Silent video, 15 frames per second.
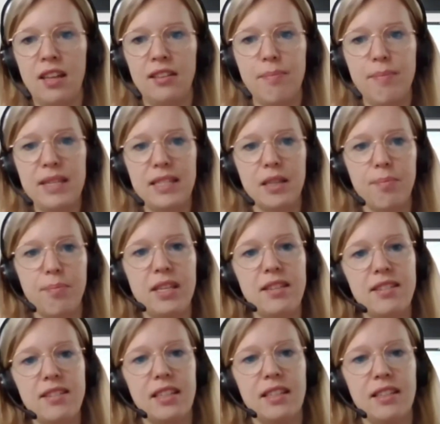the missing
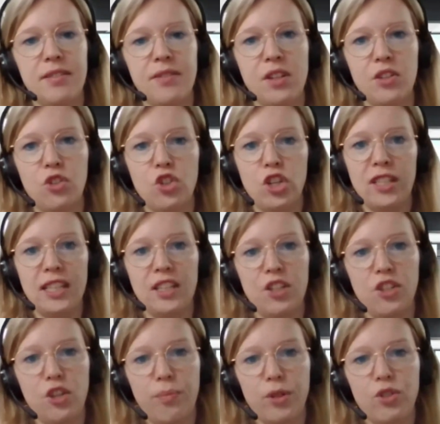piece in turning
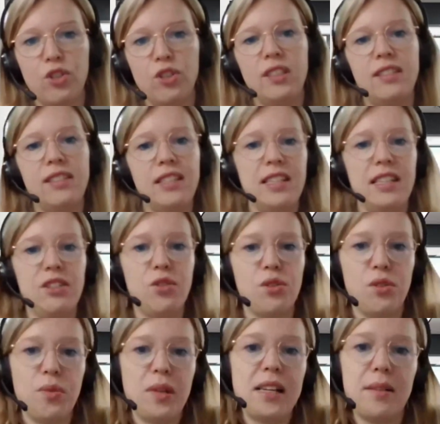an opportunity into
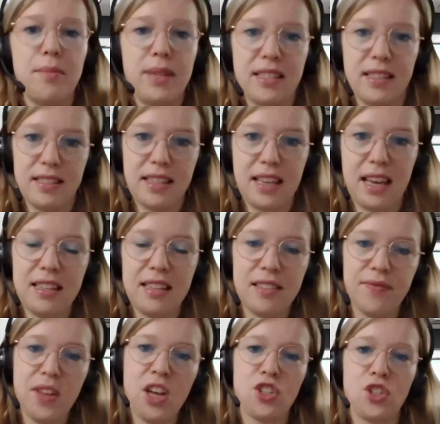a real business case.